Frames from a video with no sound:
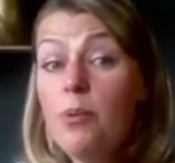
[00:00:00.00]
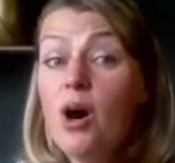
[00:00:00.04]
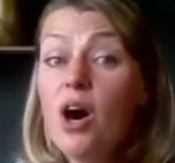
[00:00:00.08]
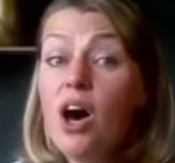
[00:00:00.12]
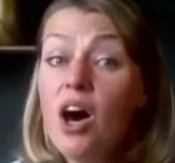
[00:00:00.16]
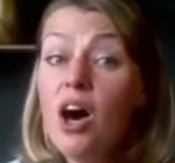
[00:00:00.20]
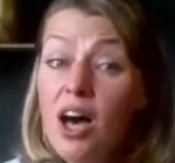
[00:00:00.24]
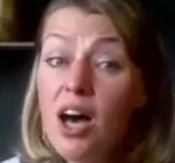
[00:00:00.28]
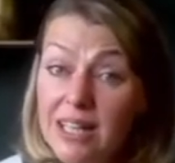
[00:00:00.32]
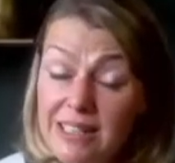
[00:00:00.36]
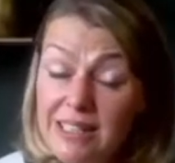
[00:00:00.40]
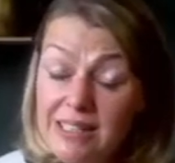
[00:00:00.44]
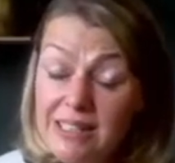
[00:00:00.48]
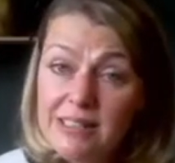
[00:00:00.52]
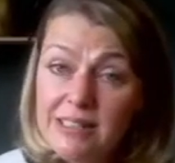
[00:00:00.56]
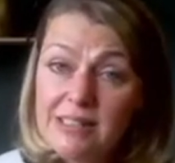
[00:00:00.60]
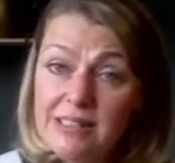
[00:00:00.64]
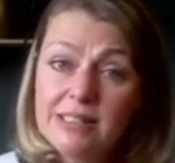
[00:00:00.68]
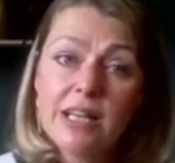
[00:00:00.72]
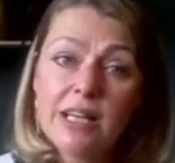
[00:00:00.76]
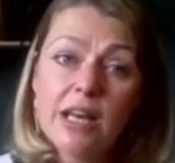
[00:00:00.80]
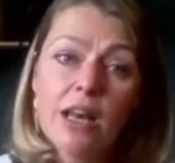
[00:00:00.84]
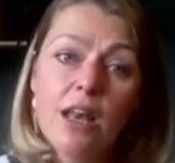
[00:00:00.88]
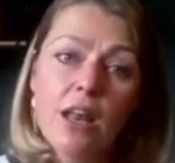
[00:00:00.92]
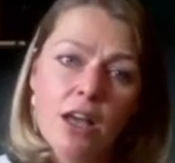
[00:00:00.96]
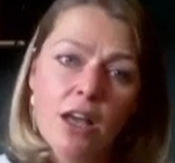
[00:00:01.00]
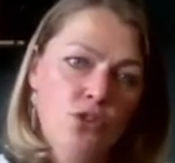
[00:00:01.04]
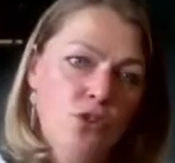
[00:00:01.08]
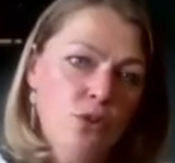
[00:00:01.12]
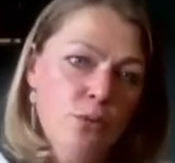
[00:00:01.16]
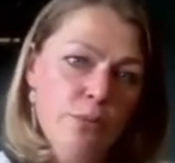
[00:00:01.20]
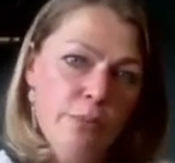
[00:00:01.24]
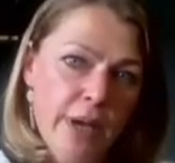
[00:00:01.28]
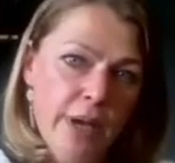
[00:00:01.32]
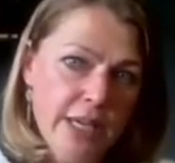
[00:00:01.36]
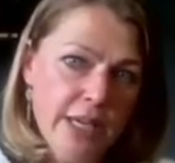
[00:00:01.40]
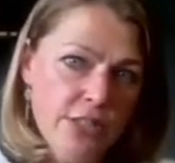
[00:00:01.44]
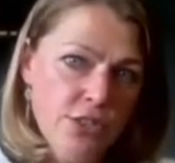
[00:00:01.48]
partners'
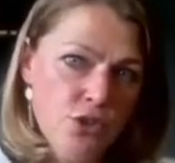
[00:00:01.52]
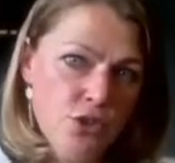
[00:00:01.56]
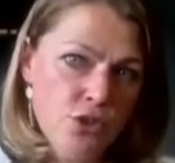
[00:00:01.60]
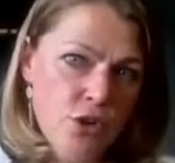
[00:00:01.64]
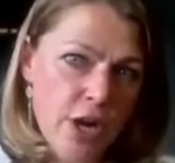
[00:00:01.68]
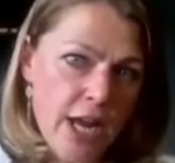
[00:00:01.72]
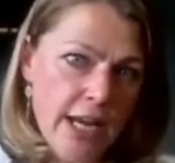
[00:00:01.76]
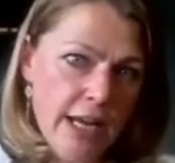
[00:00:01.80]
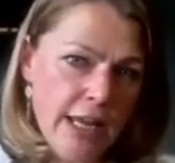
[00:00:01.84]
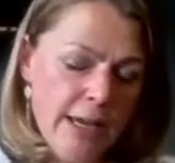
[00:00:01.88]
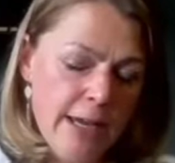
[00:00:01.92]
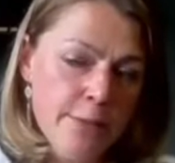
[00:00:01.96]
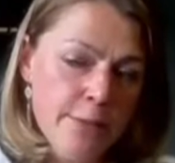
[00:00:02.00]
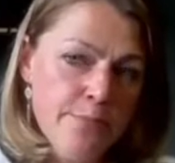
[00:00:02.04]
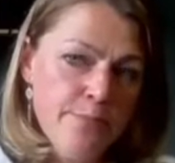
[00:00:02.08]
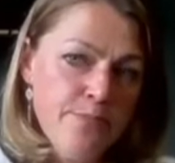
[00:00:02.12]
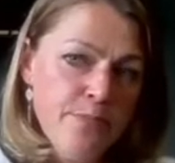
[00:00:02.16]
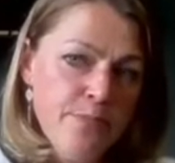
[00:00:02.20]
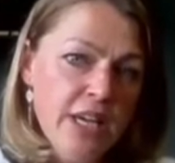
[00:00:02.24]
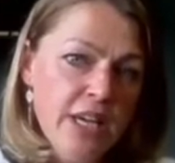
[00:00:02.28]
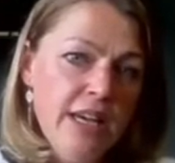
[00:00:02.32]
classroom-based training.